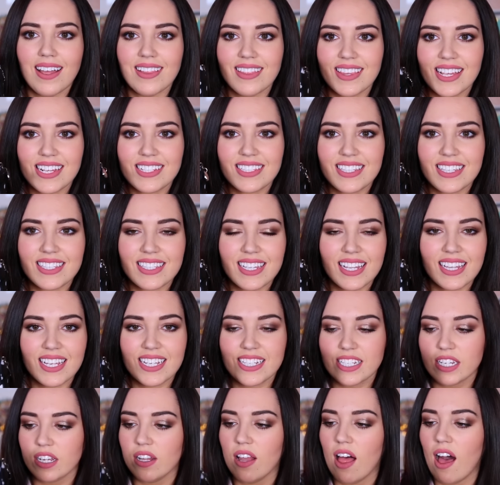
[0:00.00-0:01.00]
and this is a
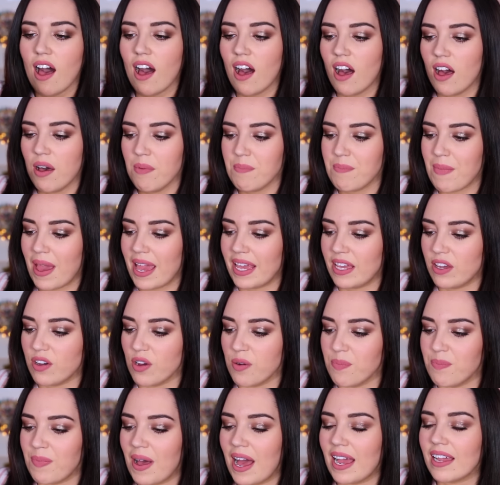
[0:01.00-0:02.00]
little heart
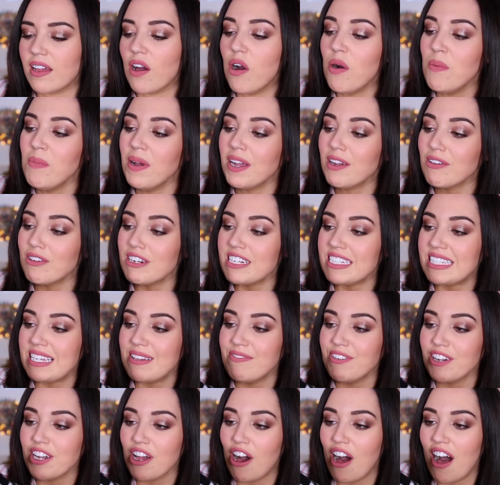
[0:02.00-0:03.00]
makeup bag. Oh my God, it's
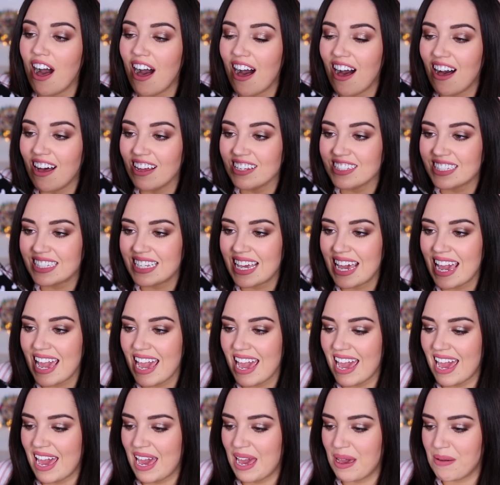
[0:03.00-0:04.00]

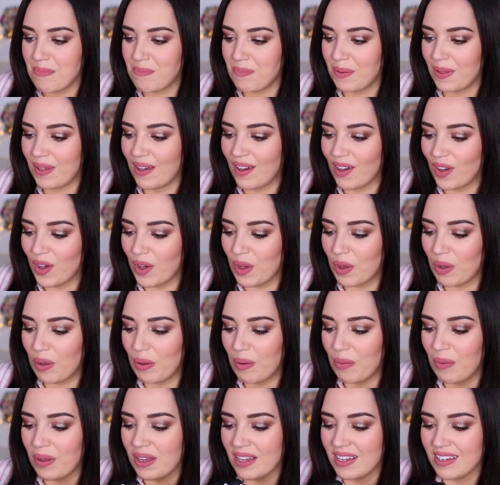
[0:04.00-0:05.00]
even got a
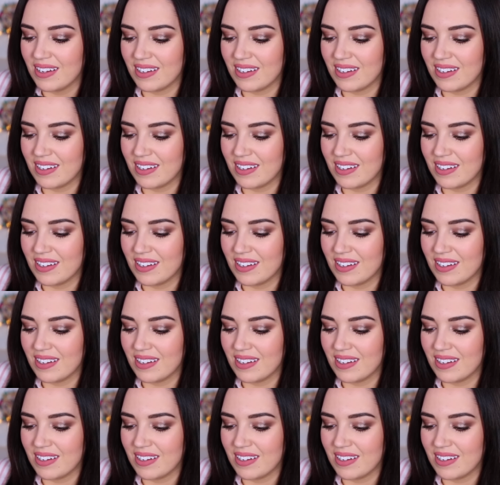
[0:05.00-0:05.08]
heart